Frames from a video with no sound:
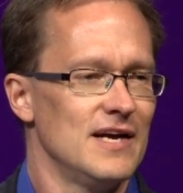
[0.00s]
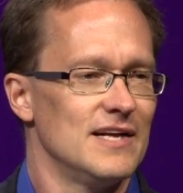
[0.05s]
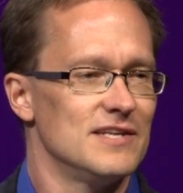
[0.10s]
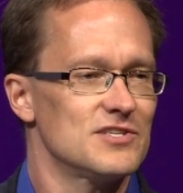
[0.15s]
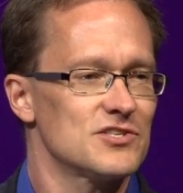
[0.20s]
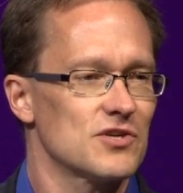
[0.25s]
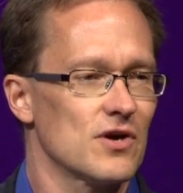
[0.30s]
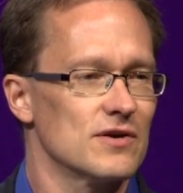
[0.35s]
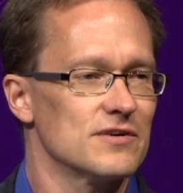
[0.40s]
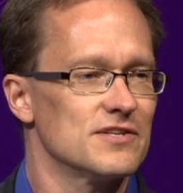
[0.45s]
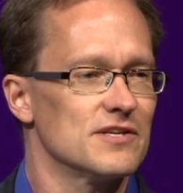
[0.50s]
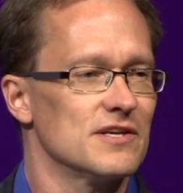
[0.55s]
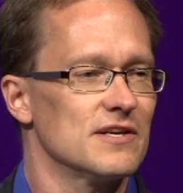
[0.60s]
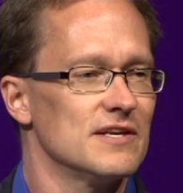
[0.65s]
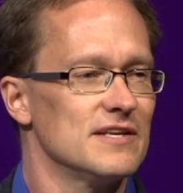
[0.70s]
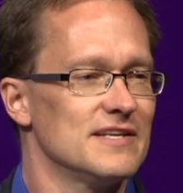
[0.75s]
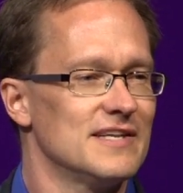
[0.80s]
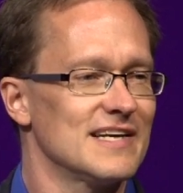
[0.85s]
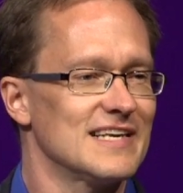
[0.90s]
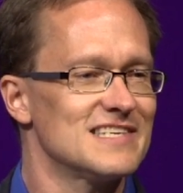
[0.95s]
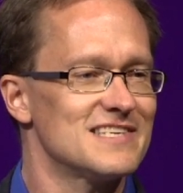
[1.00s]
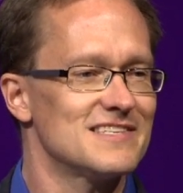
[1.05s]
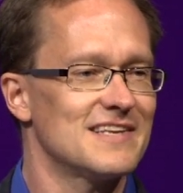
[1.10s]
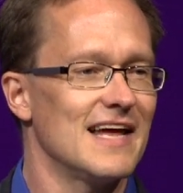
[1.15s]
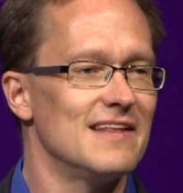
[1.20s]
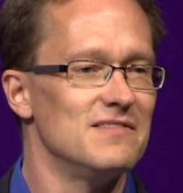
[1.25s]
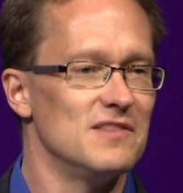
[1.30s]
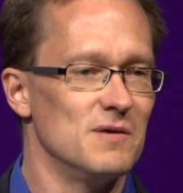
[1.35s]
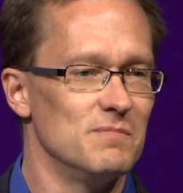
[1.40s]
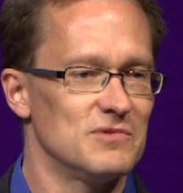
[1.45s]
and start to
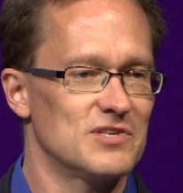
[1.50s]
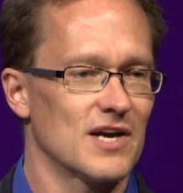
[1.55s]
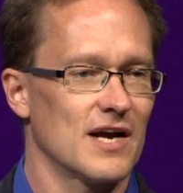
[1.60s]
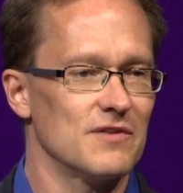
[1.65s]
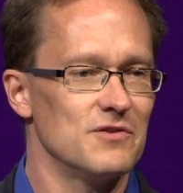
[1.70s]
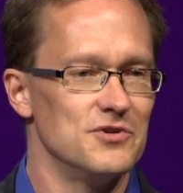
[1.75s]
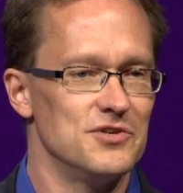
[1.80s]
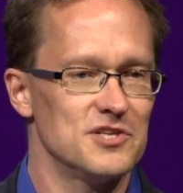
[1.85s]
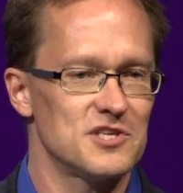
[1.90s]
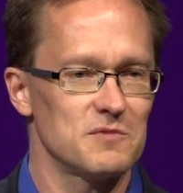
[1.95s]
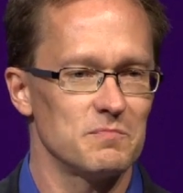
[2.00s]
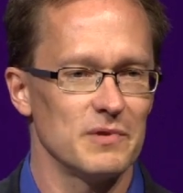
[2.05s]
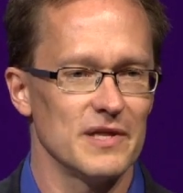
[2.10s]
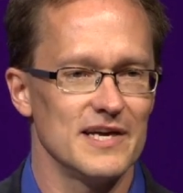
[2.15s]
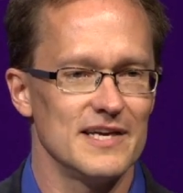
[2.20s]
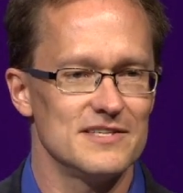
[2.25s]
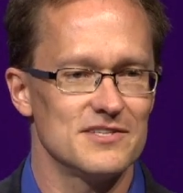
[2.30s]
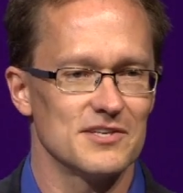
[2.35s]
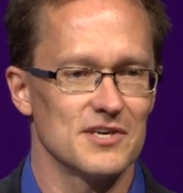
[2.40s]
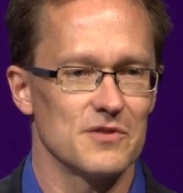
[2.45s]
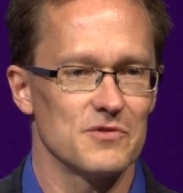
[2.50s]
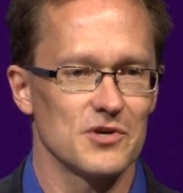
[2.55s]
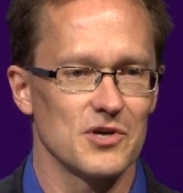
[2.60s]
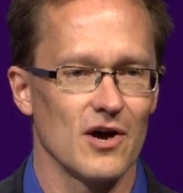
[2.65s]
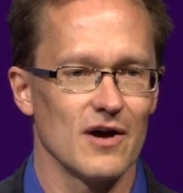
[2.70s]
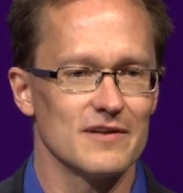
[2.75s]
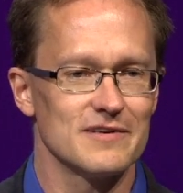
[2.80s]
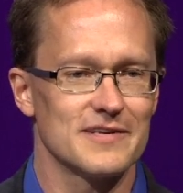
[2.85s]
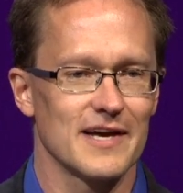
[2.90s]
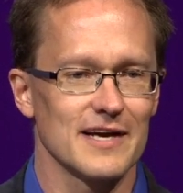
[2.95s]
extend them to other displays and other
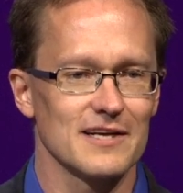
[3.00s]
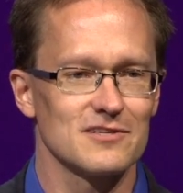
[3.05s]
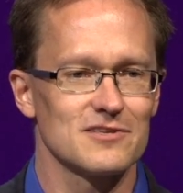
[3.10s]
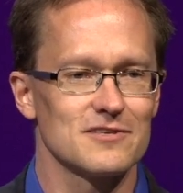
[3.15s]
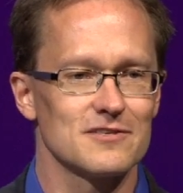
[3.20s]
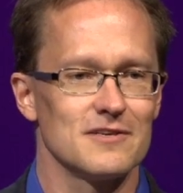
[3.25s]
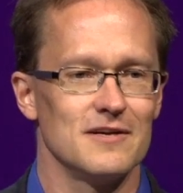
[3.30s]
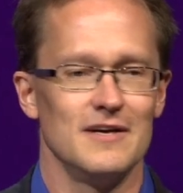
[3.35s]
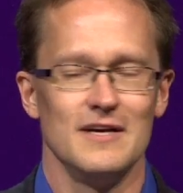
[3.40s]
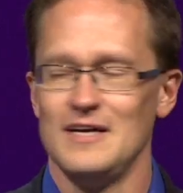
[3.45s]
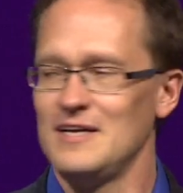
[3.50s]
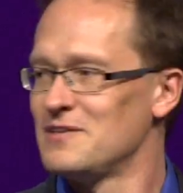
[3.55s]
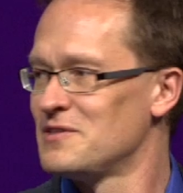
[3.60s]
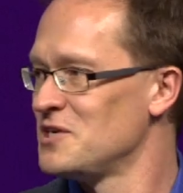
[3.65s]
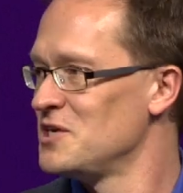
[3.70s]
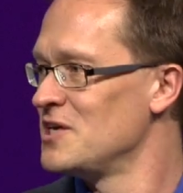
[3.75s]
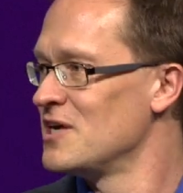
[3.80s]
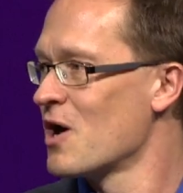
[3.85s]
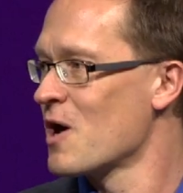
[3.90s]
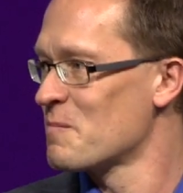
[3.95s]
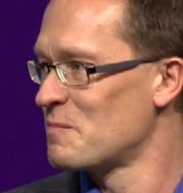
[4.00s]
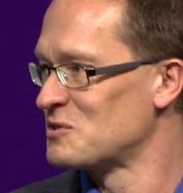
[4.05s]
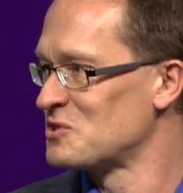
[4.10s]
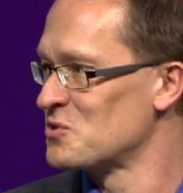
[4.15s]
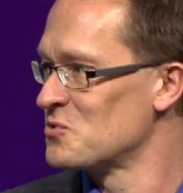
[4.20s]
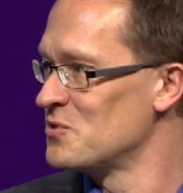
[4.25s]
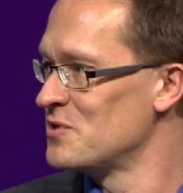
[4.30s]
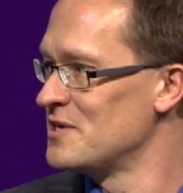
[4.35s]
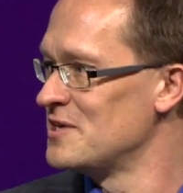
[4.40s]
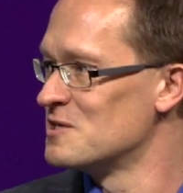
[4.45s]
contexts. The
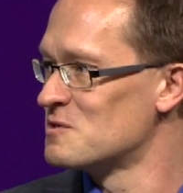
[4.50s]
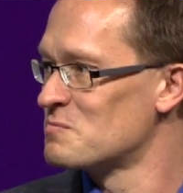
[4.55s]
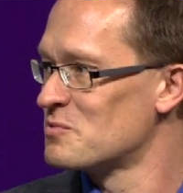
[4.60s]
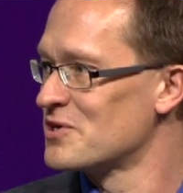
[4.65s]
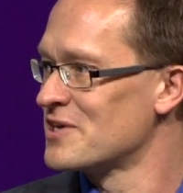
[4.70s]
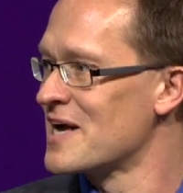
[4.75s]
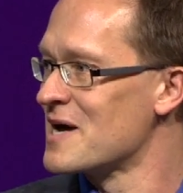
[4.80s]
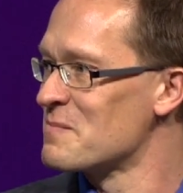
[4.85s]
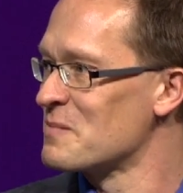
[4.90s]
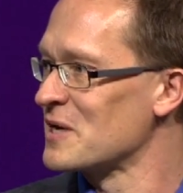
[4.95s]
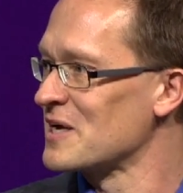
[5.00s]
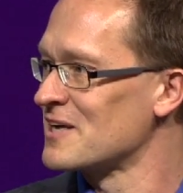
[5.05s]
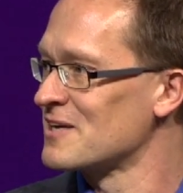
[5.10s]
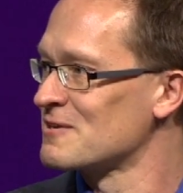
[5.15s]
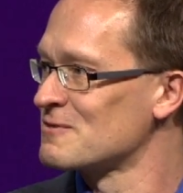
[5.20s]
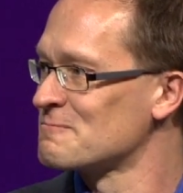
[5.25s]
opportunity is pretty epic.